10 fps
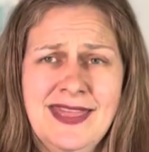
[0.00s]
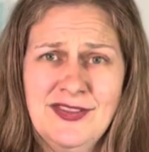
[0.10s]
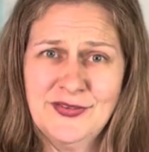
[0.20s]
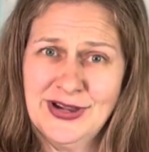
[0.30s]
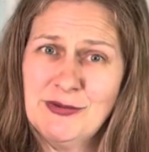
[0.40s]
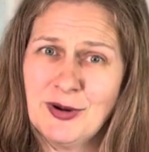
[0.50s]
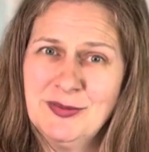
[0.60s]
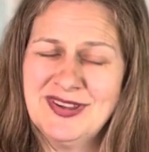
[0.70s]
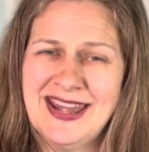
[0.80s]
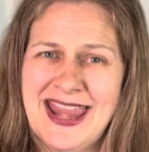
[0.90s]
It's very
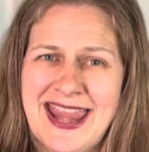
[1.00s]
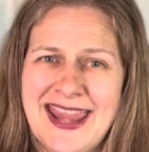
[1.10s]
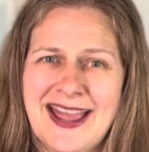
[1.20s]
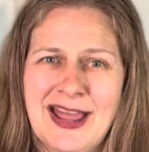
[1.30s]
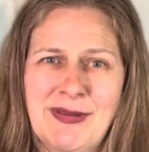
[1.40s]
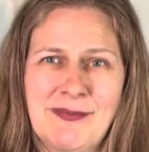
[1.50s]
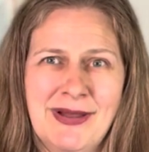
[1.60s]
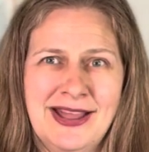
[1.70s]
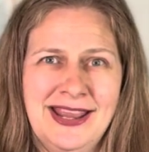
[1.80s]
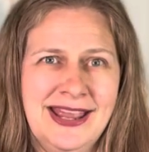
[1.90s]
warm today. I'm in
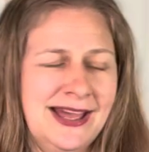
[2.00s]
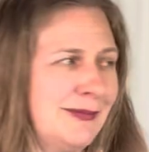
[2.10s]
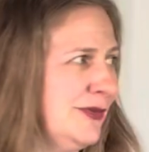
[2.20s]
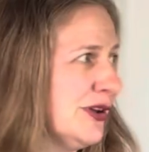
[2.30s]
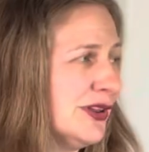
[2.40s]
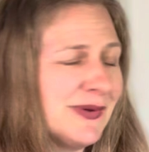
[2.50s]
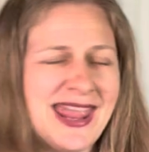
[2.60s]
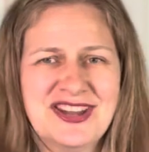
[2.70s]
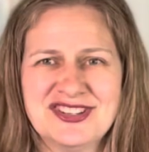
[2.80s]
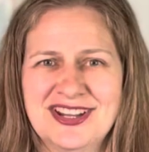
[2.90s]
my new
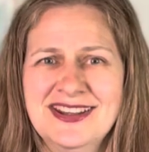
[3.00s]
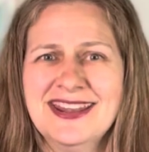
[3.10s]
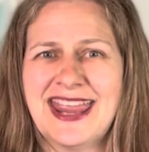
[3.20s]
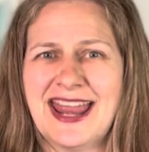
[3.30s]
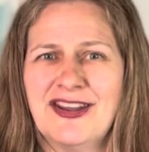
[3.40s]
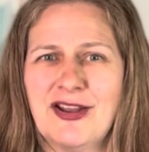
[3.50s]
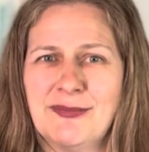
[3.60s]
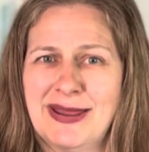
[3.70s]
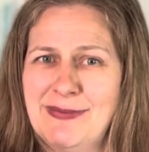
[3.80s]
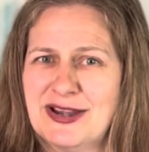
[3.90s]
location, again, not in
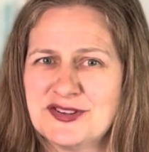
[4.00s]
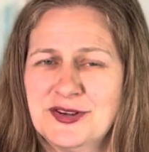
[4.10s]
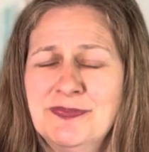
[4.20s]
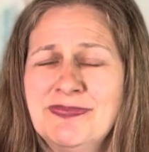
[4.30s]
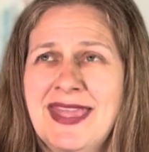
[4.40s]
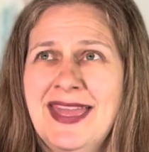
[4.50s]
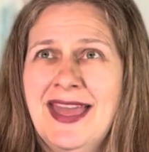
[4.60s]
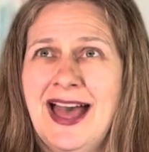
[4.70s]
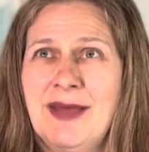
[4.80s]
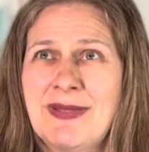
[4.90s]
my bedroom.
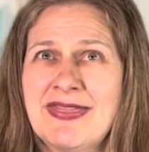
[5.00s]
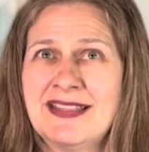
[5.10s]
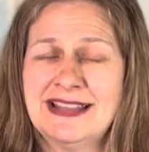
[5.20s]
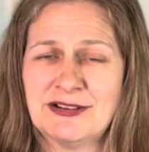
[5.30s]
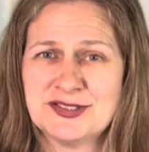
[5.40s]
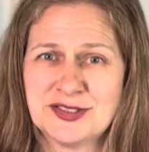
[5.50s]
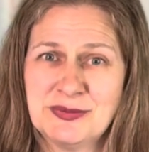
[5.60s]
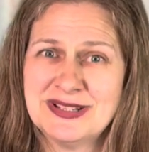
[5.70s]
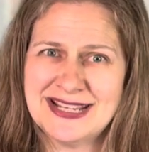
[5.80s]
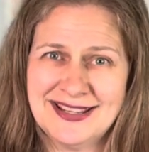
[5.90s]
I'm in the lounge room,
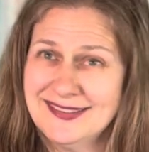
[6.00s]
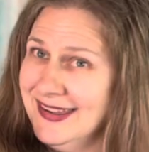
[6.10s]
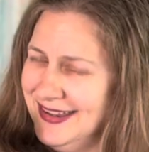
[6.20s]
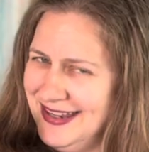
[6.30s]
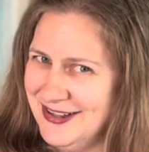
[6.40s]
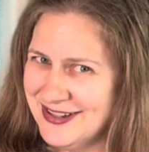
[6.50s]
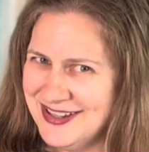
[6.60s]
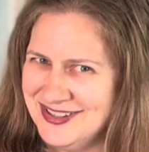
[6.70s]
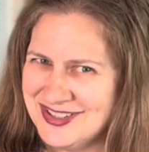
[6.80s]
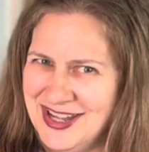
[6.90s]
which has air
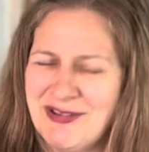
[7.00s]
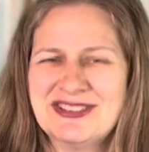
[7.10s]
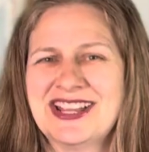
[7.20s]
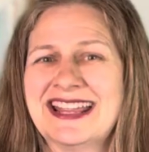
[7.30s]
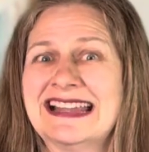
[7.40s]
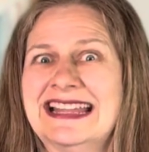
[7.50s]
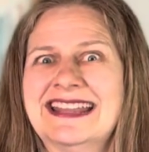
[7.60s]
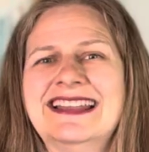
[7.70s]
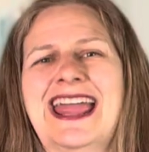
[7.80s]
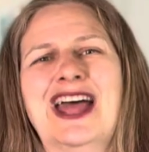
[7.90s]
conditioning, which I
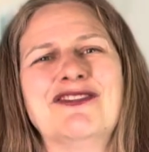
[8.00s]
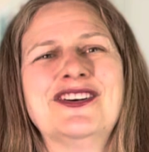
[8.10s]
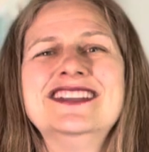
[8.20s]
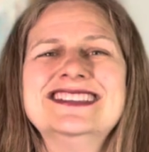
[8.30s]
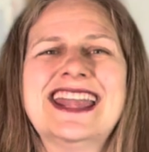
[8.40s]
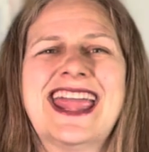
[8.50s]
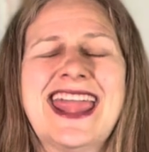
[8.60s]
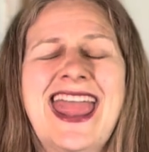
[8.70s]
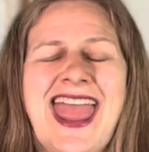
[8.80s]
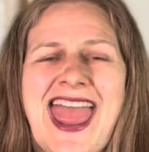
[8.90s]
gladly have on
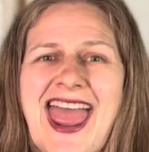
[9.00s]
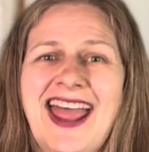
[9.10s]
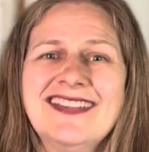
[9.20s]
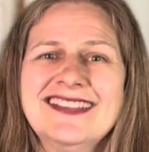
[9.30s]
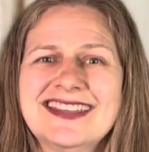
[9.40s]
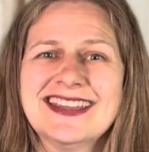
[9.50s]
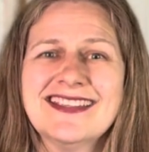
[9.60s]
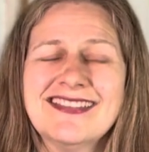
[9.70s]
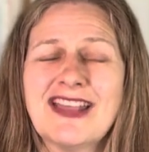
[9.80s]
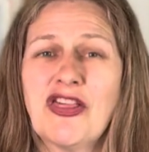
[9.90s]
today, as it
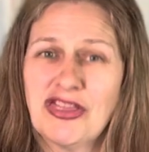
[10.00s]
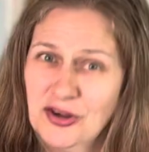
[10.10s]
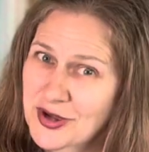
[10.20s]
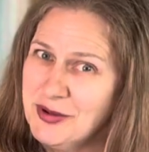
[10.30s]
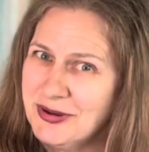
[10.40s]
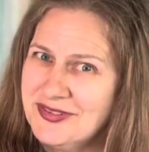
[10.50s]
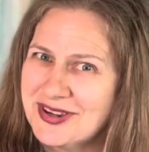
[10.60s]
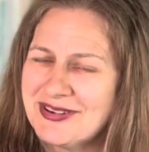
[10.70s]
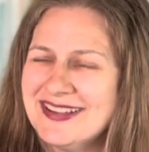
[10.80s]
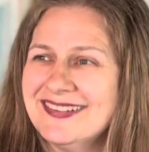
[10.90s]
is 31
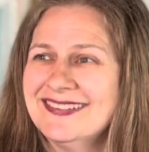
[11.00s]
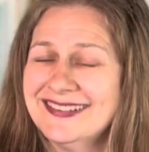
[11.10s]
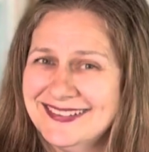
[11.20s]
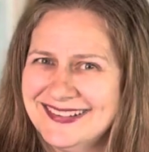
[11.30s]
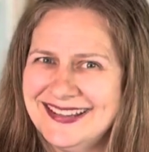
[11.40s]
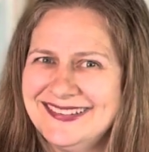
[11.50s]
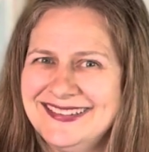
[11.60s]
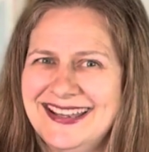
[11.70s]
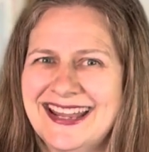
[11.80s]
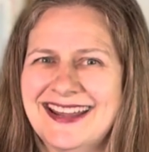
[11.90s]
degrees Celsius
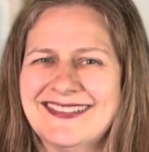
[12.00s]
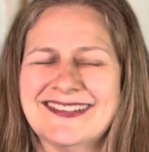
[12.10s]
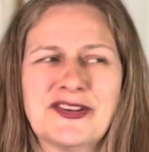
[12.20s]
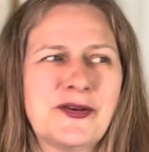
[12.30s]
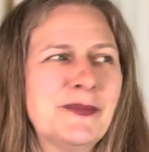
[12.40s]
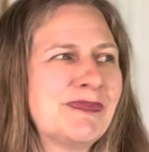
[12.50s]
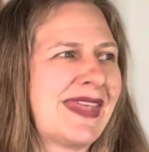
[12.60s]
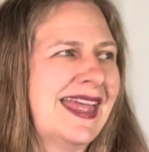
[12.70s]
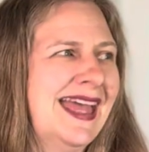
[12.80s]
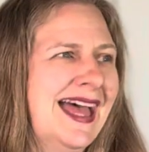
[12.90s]
today, so
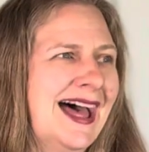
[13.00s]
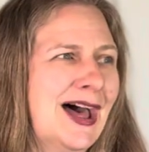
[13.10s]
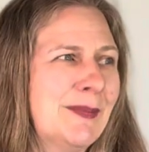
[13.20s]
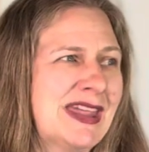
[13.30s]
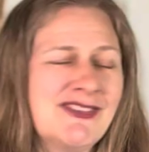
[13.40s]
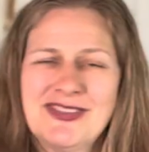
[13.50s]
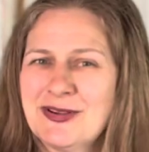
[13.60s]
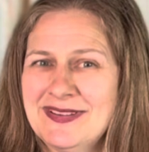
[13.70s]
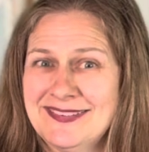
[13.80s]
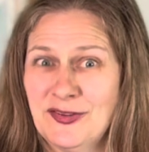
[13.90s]
even though
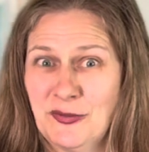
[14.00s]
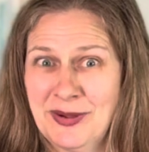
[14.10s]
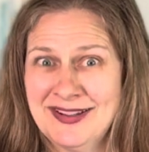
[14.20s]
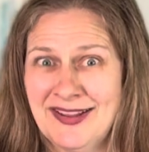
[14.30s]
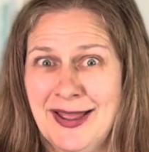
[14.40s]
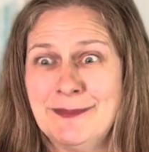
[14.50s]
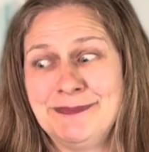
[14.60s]
it's still springtime.